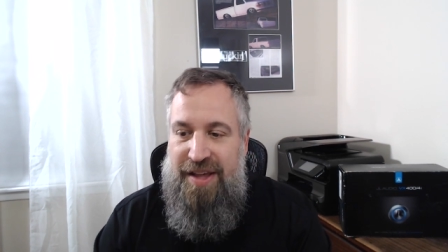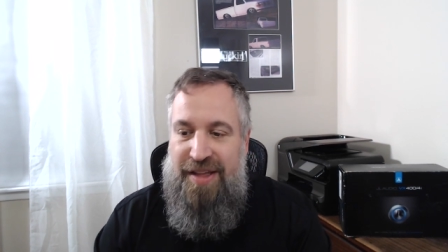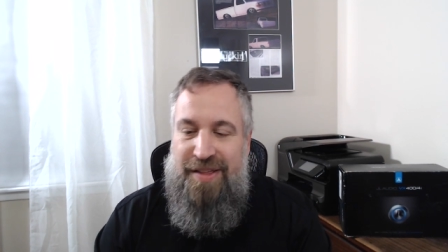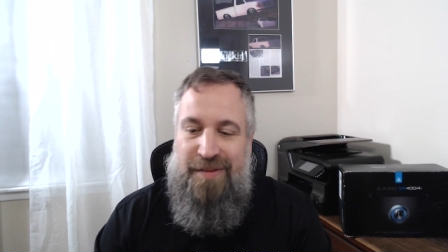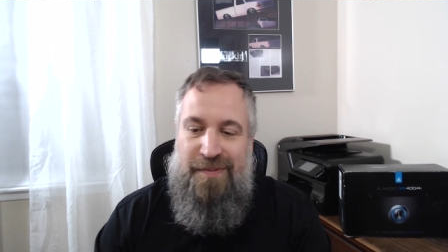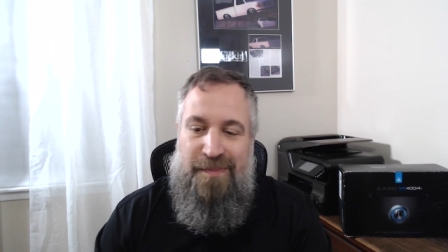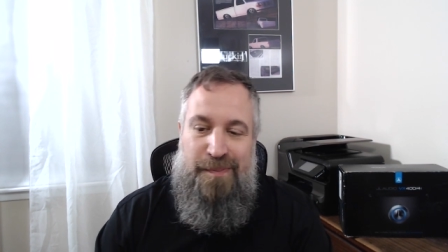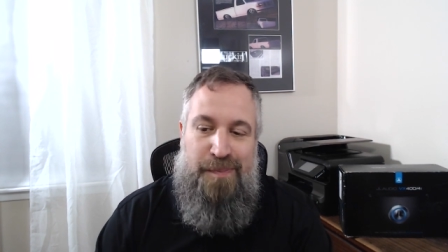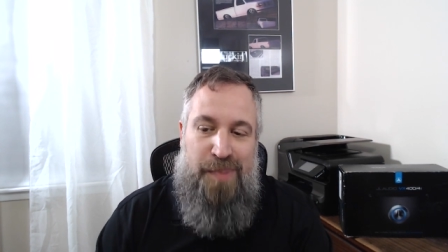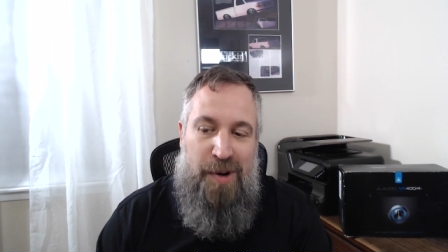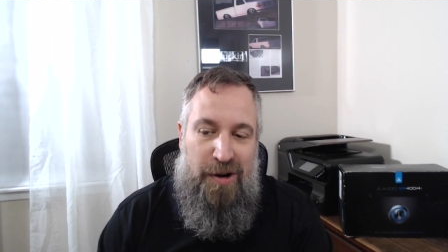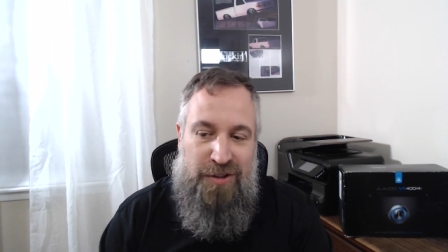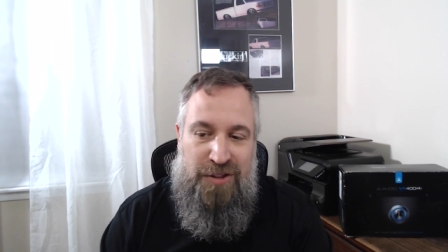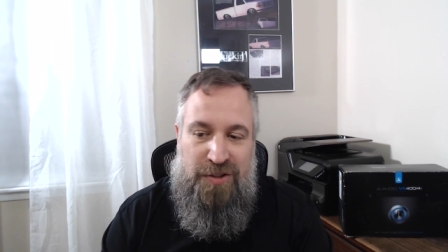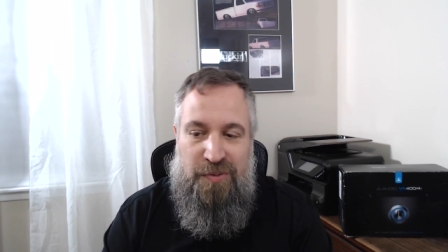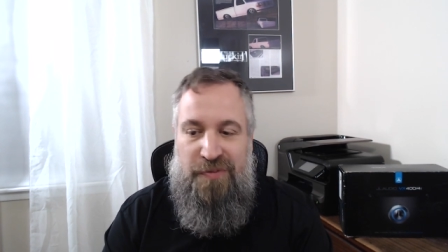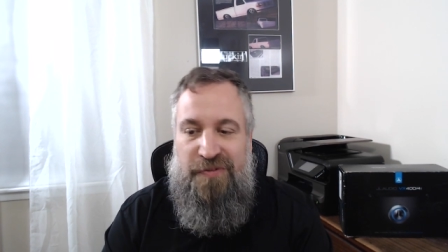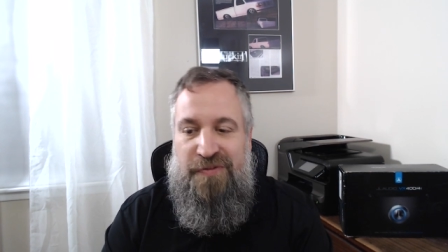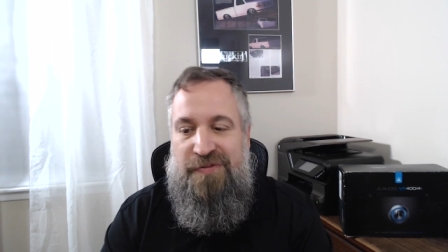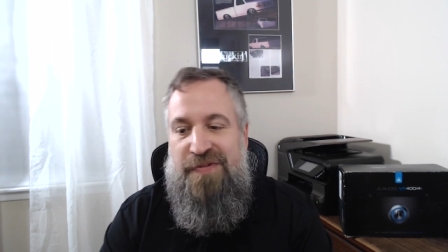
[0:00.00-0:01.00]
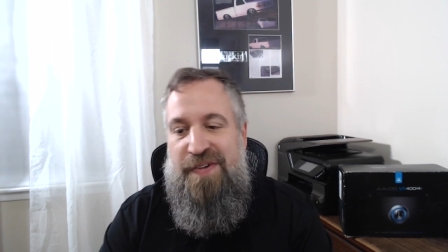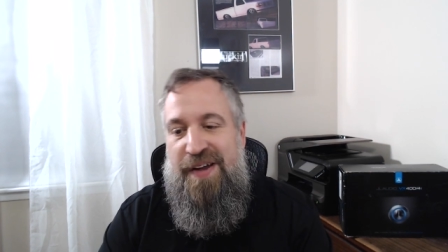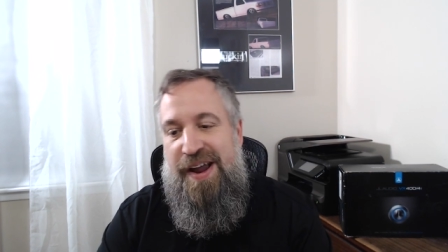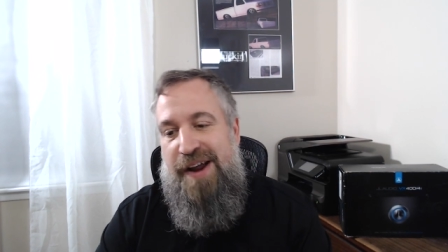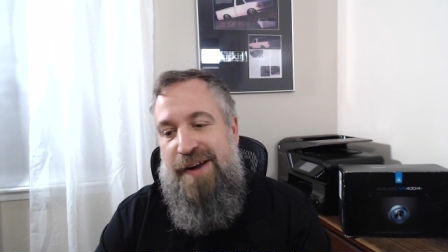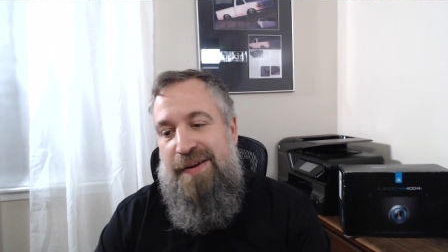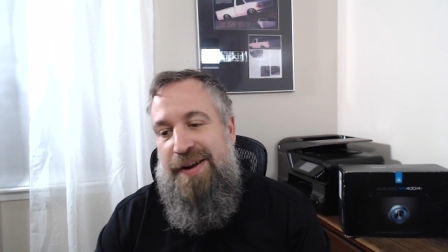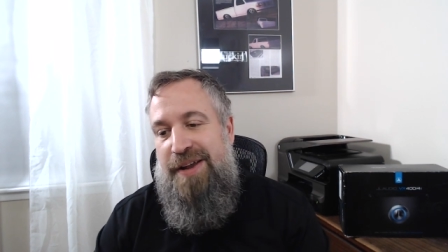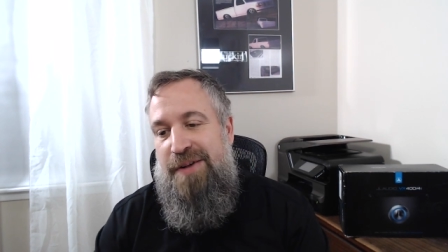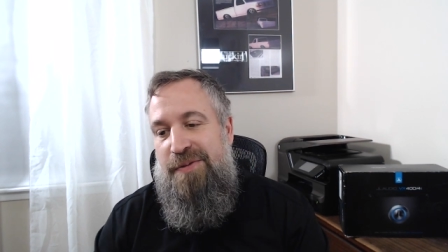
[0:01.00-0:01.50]
Boats
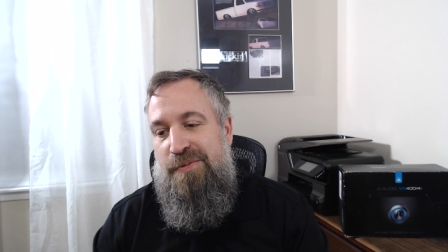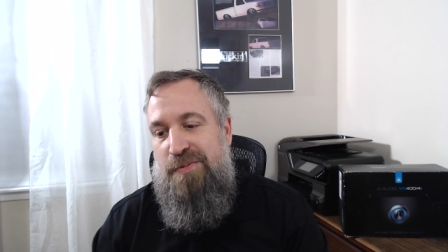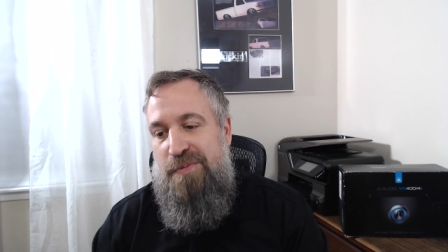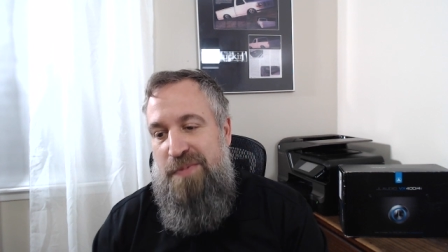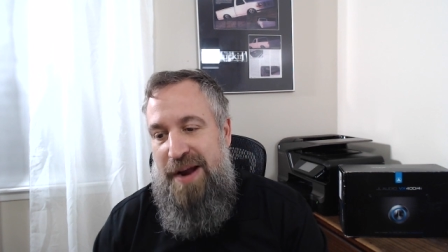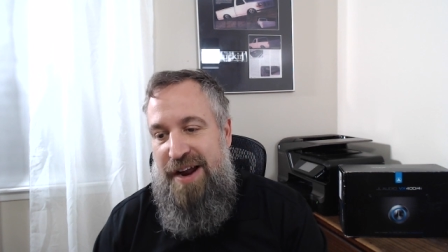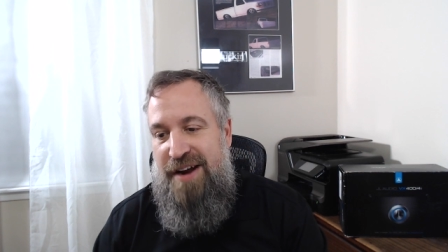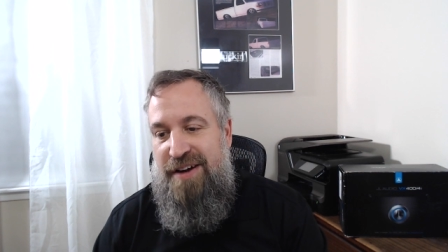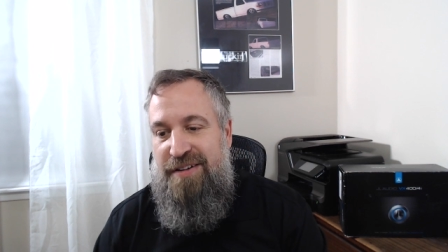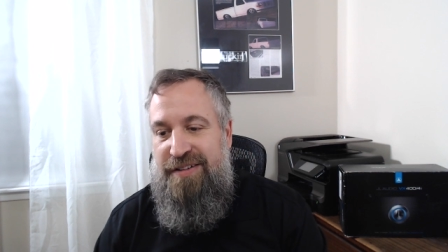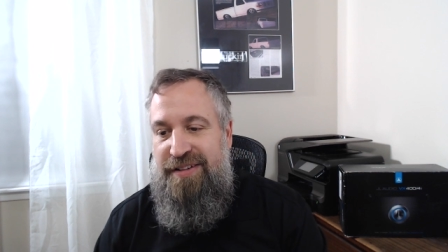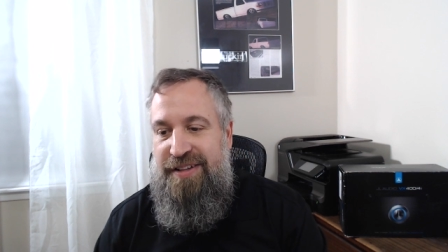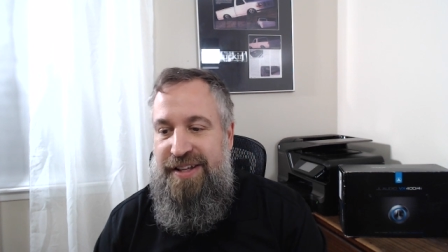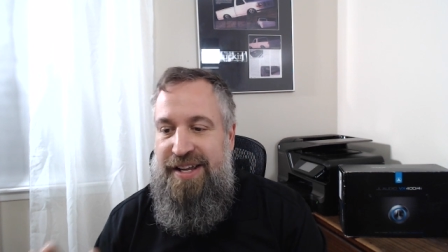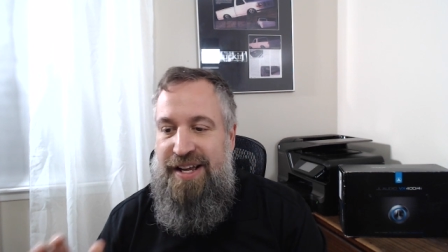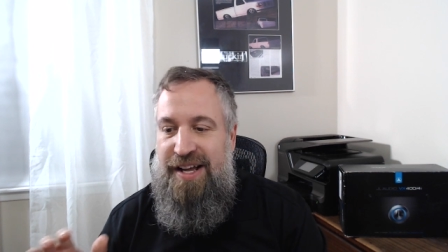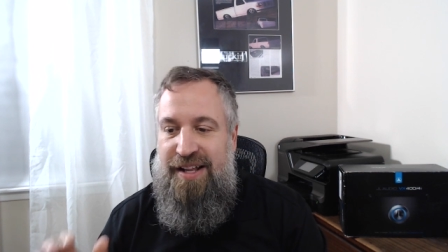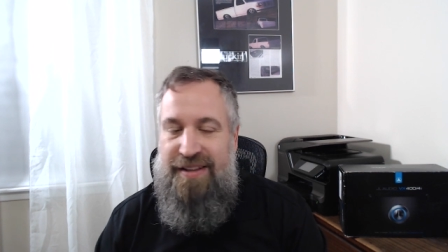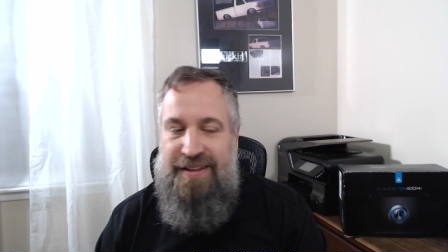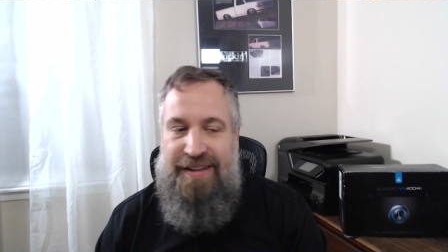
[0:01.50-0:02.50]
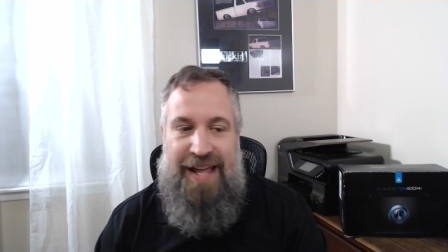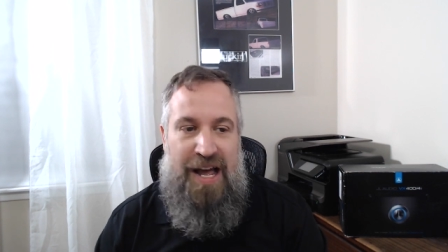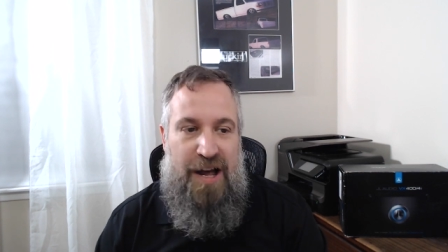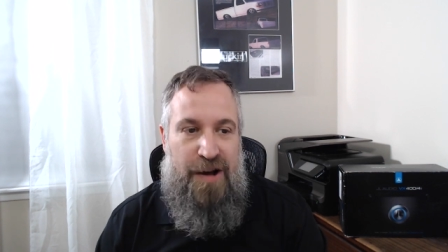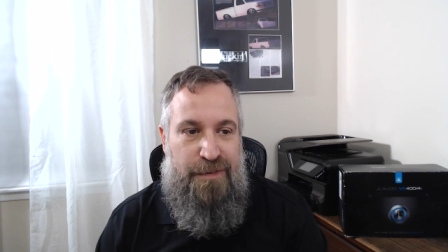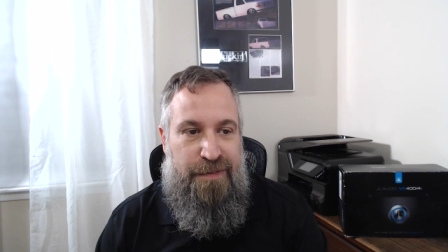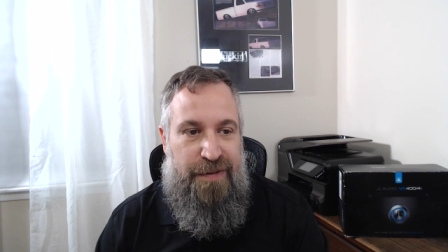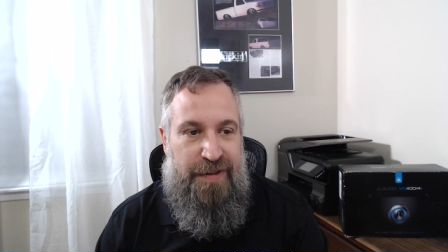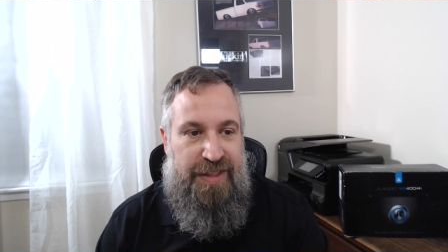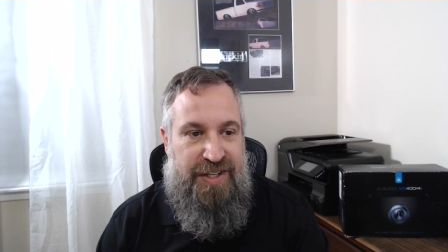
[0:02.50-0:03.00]
very rarely
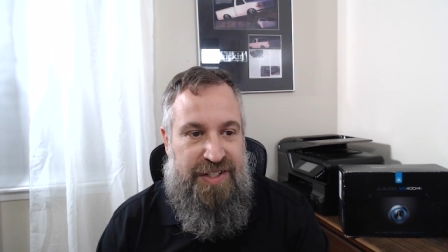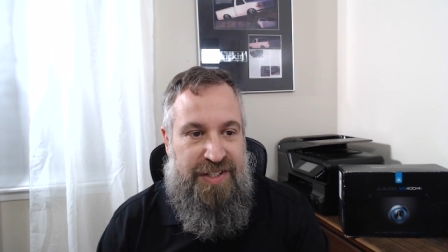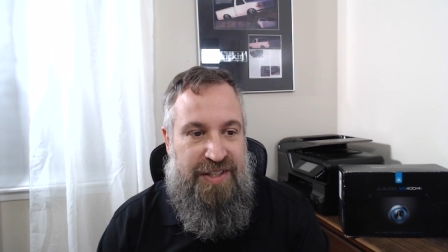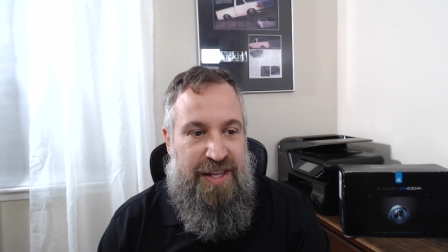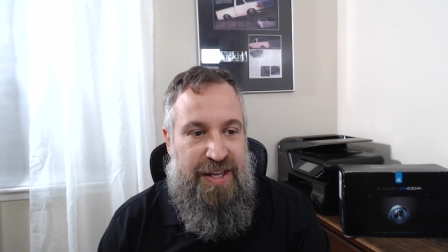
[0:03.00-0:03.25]
allow for this.